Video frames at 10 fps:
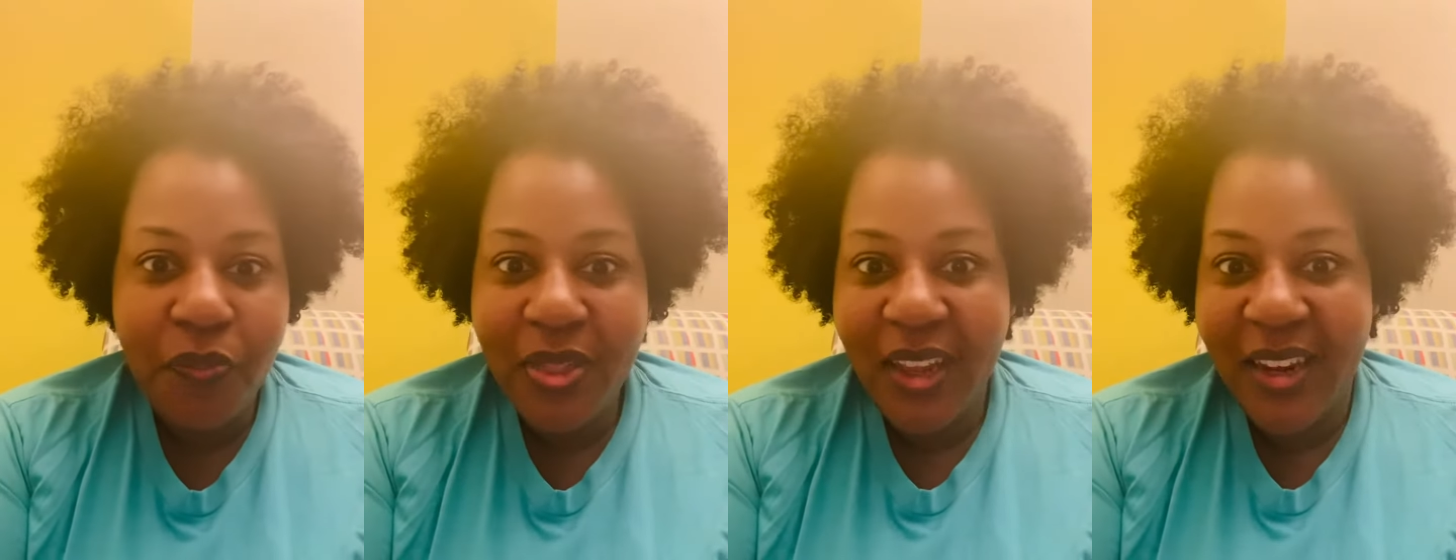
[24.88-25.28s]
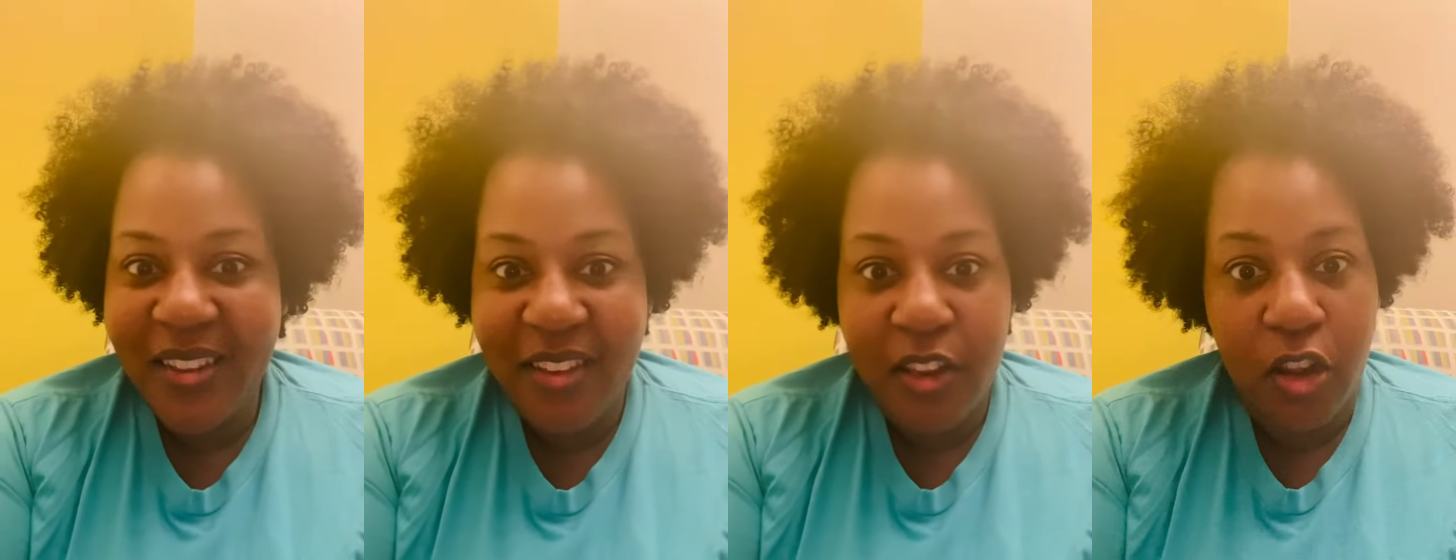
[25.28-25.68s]
And they
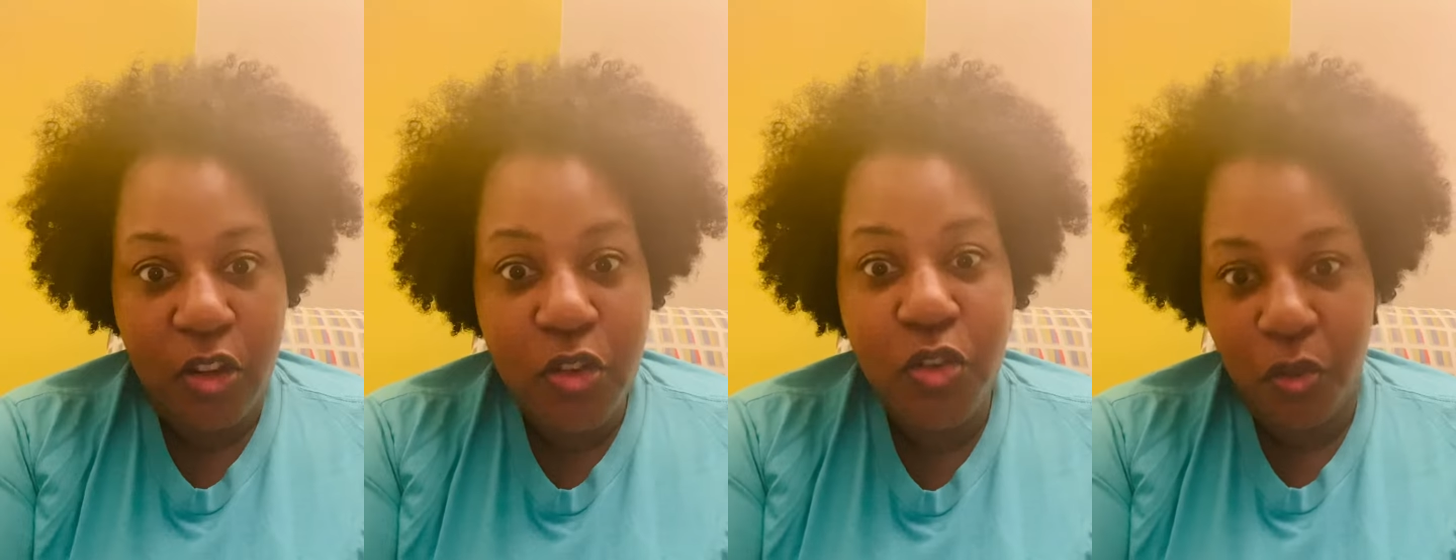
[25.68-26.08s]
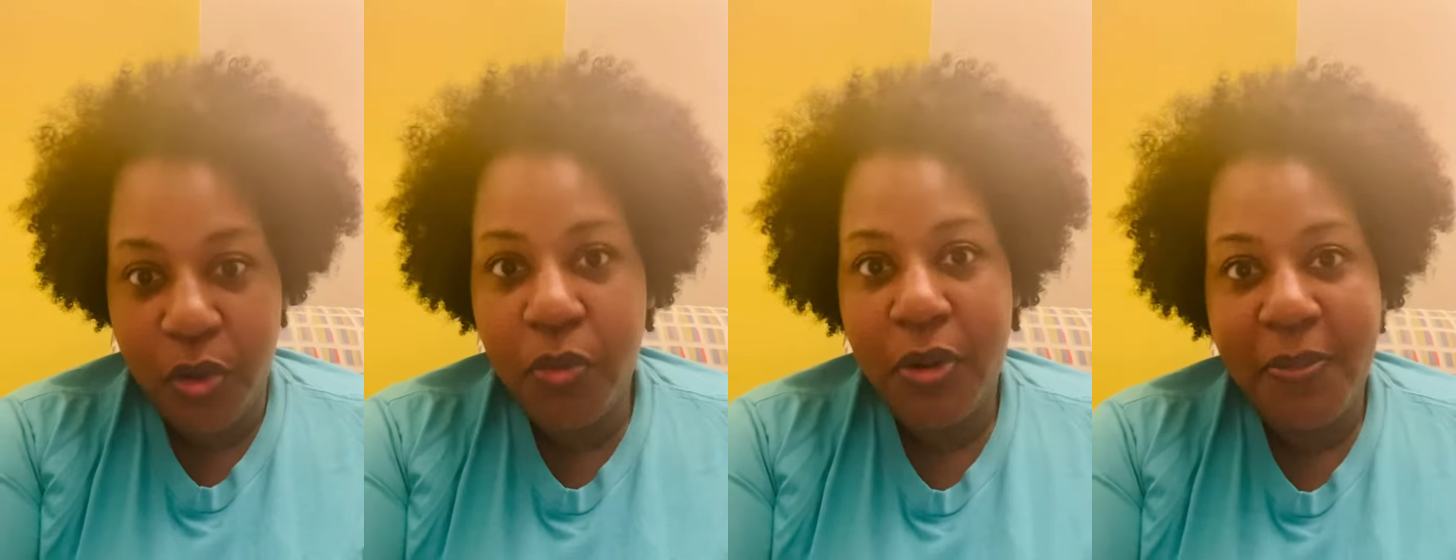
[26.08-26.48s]
said, "Are you sure
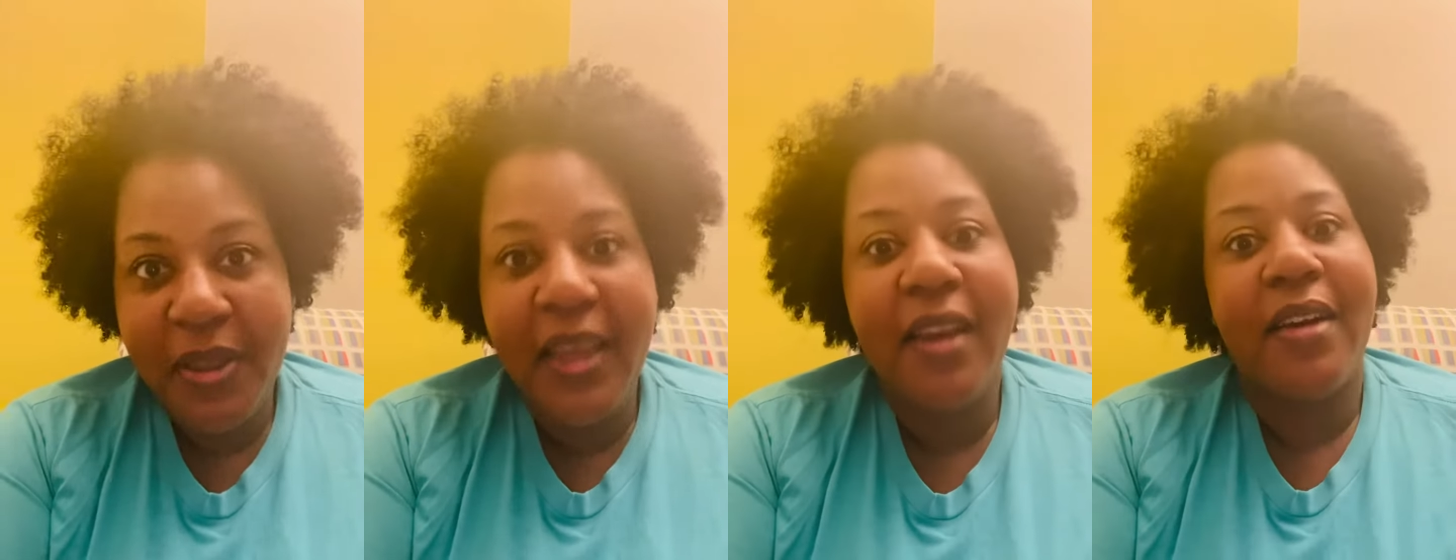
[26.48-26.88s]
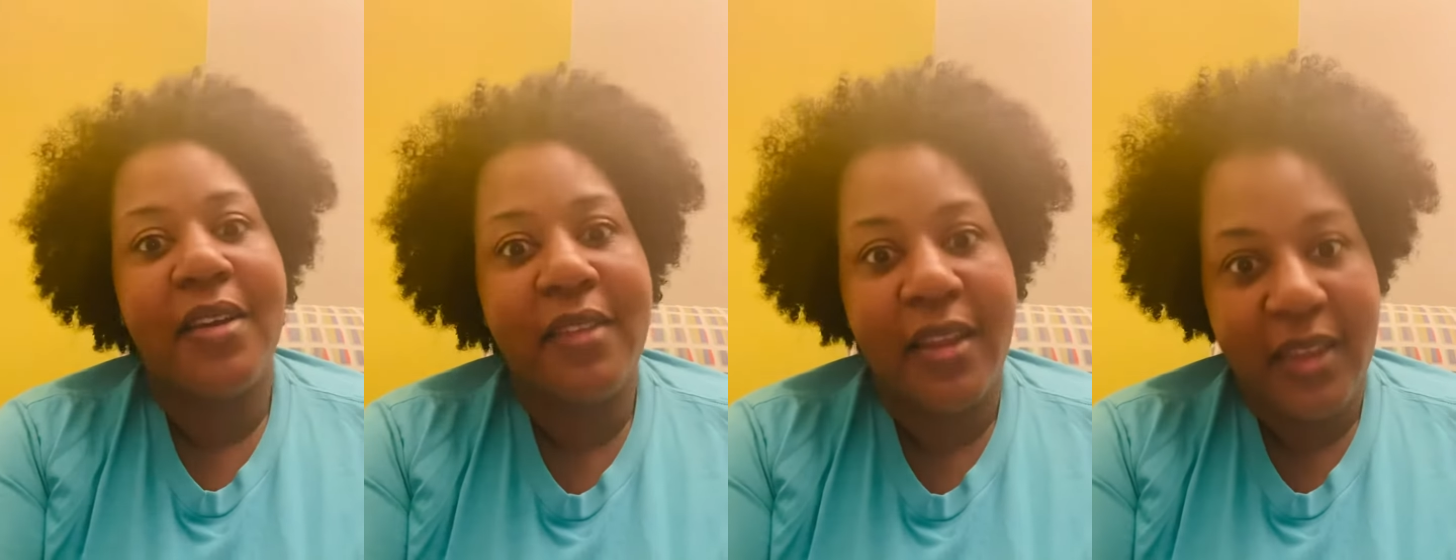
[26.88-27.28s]
you want to be here?" And I
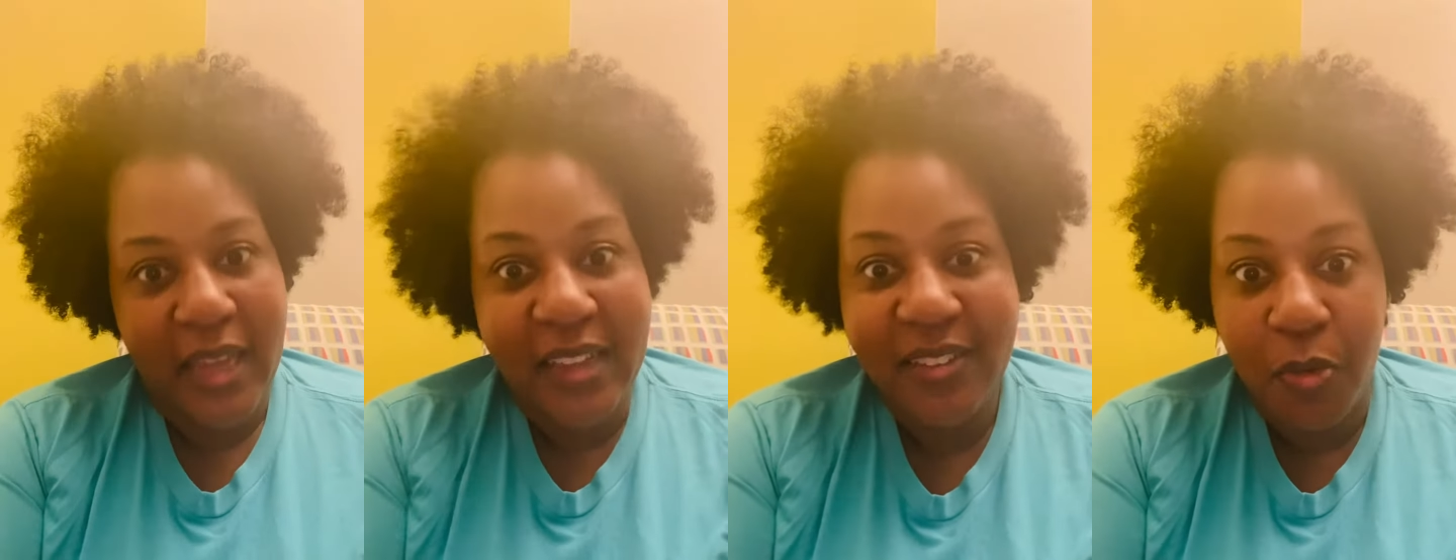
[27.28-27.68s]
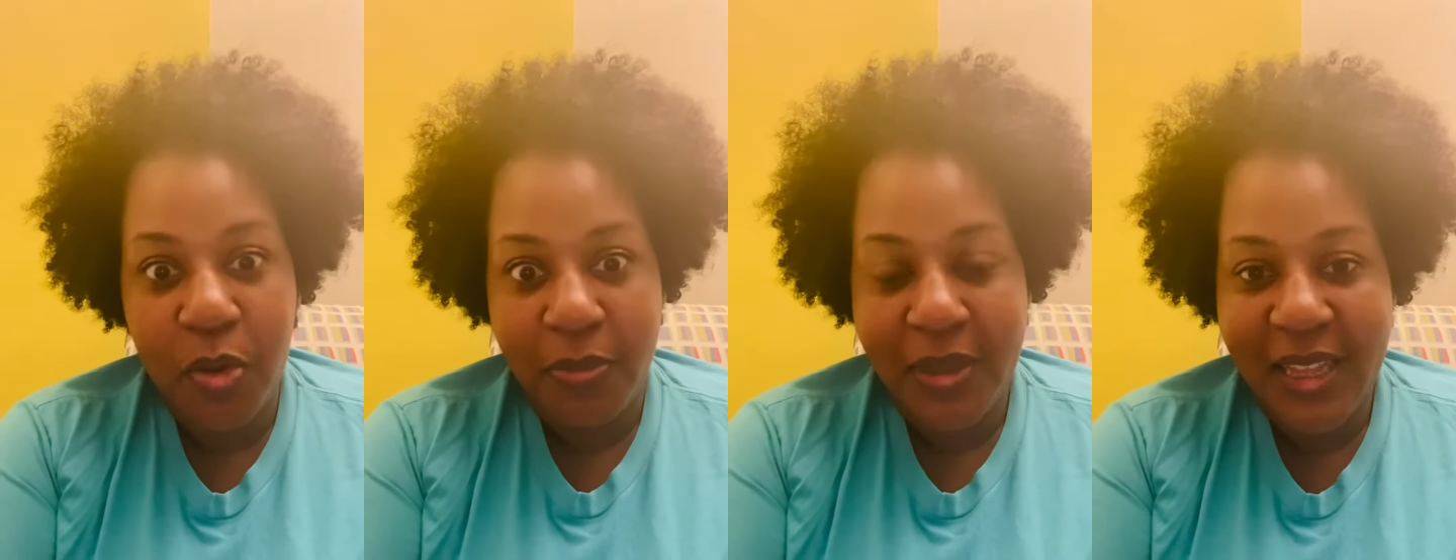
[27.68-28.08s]
said, "Yes, I
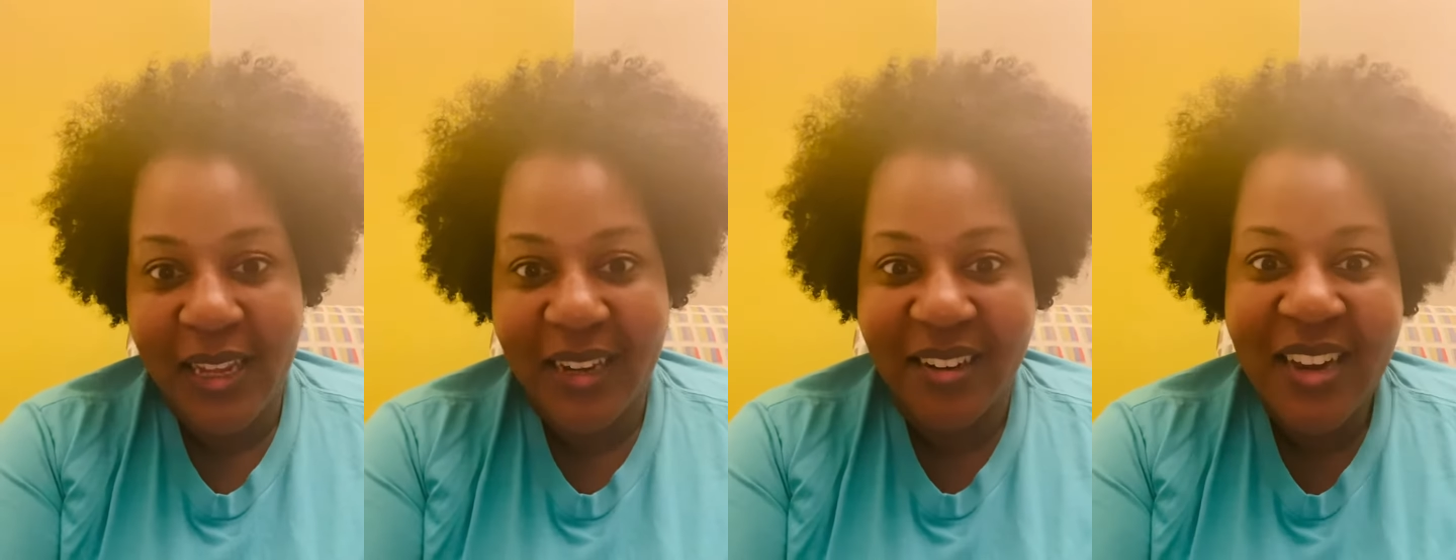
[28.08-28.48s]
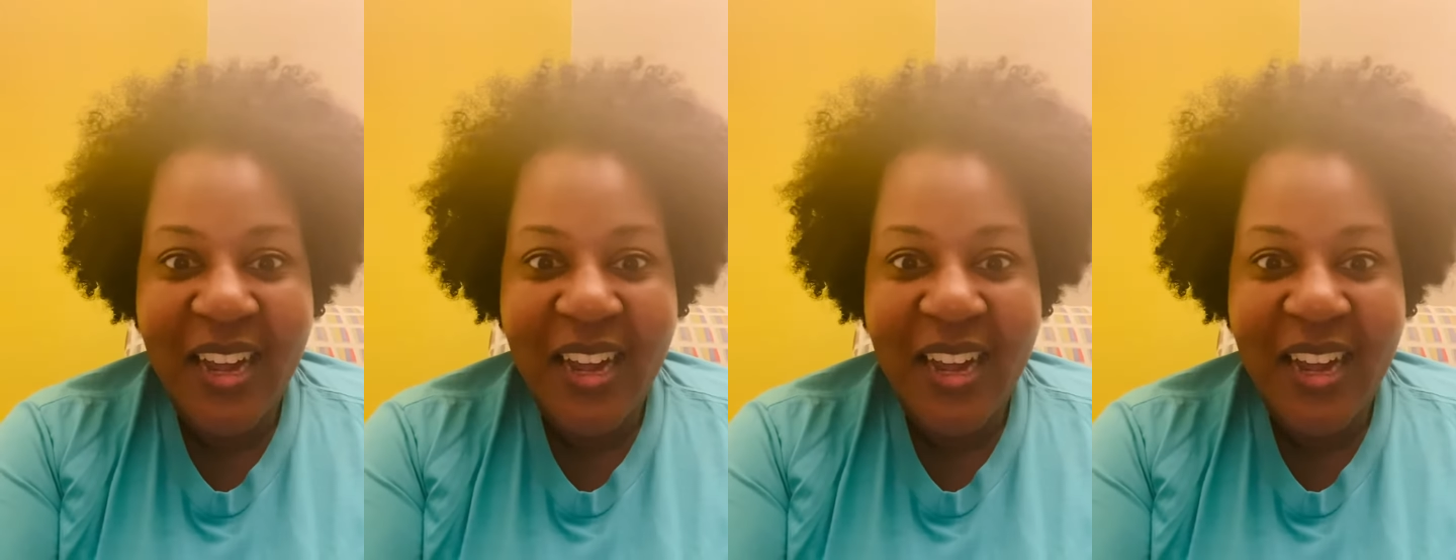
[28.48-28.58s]
want to be here."